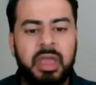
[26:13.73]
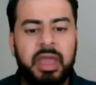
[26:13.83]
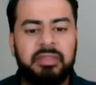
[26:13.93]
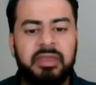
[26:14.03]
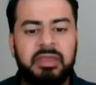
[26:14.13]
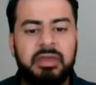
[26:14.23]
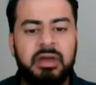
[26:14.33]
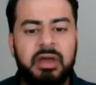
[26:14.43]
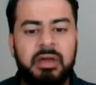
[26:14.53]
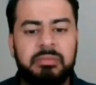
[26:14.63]
I think
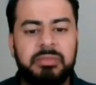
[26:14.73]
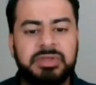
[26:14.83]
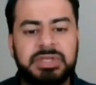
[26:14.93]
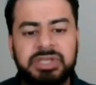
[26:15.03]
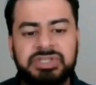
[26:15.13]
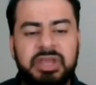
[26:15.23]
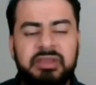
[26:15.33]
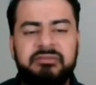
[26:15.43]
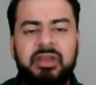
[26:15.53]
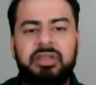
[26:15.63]
um, you touched on
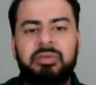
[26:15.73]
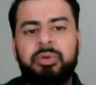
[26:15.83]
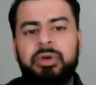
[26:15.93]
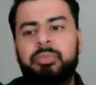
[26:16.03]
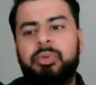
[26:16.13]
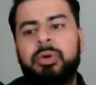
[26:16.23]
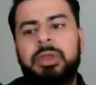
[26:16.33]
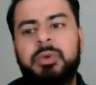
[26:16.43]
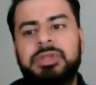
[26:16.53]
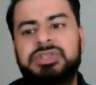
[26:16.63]
a very important
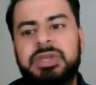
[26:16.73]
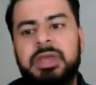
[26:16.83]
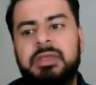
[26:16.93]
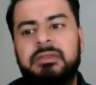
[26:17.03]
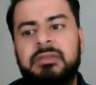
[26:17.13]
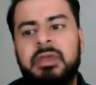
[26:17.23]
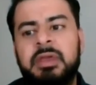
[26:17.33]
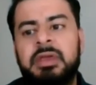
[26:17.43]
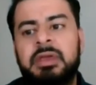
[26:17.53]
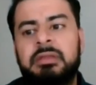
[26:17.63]
point, which is
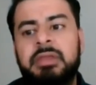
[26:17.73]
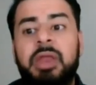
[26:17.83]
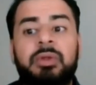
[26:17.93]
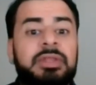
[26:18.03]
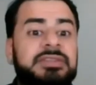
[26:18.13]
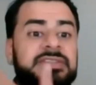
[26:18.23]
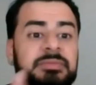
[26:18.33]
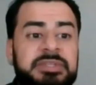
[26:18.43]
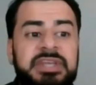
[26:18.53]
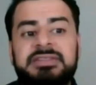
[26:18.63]
not only
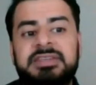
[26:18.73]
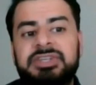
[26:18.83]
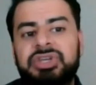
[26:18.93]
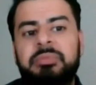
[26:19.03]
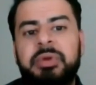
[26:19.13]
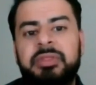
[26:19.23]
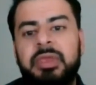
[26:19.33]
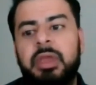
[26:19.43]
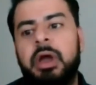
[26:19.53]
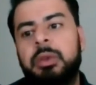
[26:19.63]
stigmatization, but
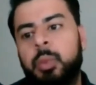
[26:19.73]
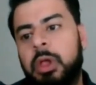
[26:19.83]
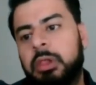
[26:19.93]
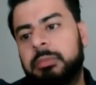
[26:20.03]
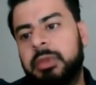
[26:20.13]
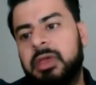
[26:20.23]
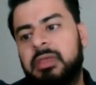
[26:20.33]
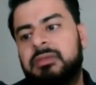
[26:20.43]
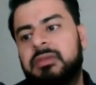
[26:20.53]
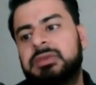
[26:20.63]
the
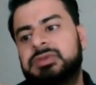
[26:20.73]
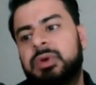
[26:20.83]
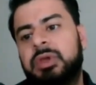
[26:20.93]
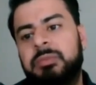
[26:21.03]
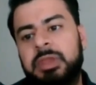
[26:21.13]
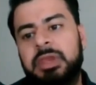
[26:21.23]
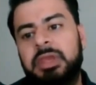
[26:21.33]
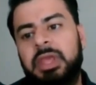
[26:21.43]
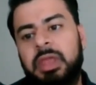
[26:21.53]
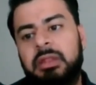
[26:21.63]
unwelcomeness into a
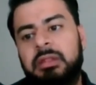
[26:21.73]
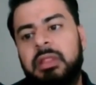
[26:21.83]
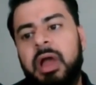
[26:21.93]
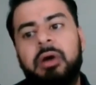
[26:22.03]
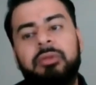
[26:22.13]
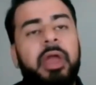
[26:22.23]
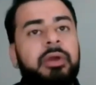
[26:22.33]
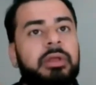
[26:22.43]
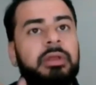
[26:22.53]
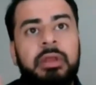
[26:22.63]
community and how that
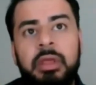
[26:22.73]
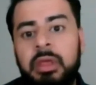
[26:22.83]
could